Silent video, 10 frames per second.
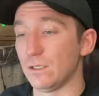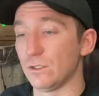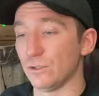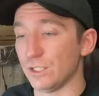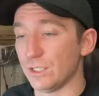So
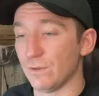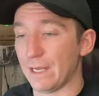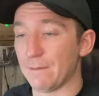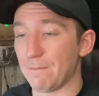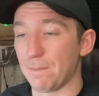just know that.
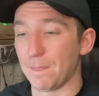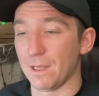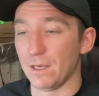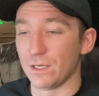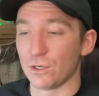
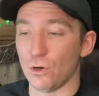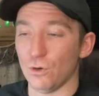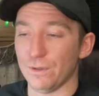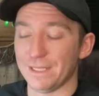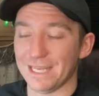
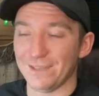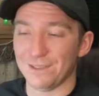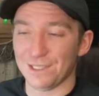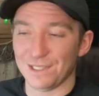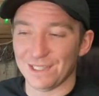Colton, thank
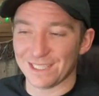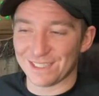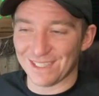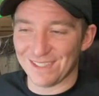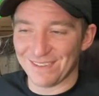dude, let's
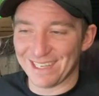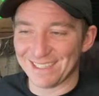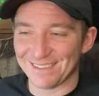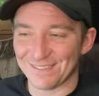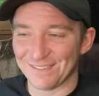go,
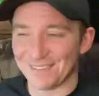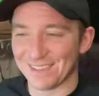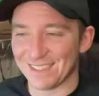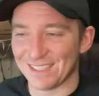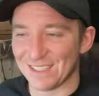man.
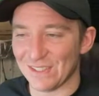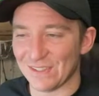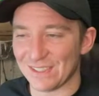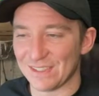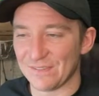
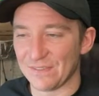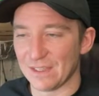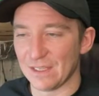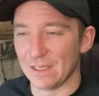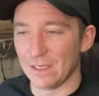Stoked.
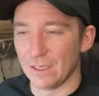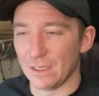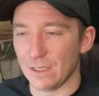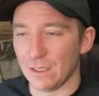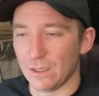
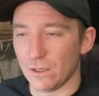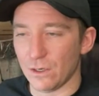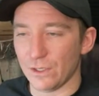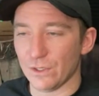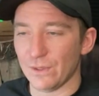Are
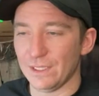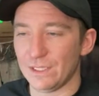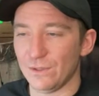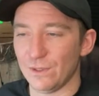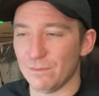you going
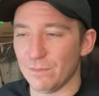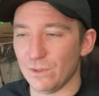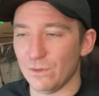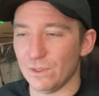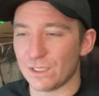to the
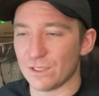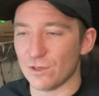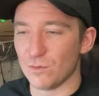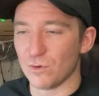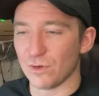moon to
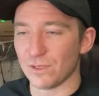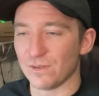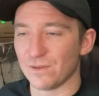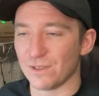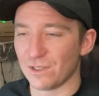snowboard?
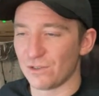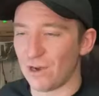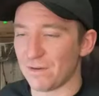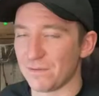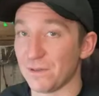
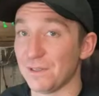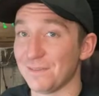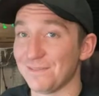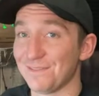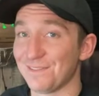Crawford,
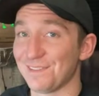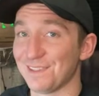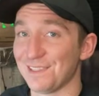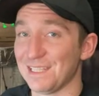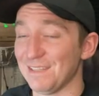
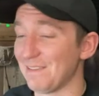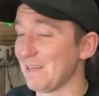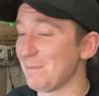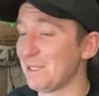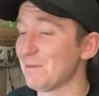if that
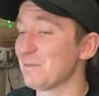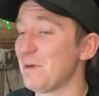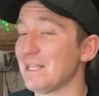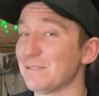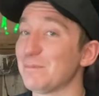becomes a
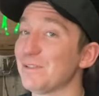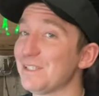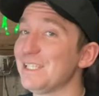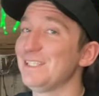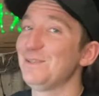
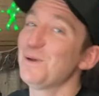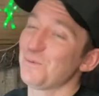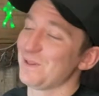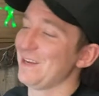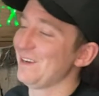possibility, you know we're
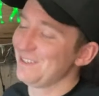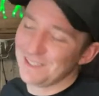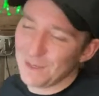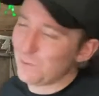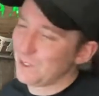there. You know
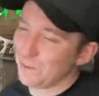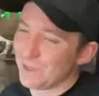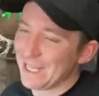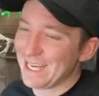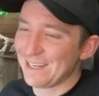we're doing
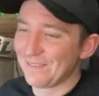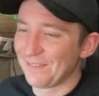that.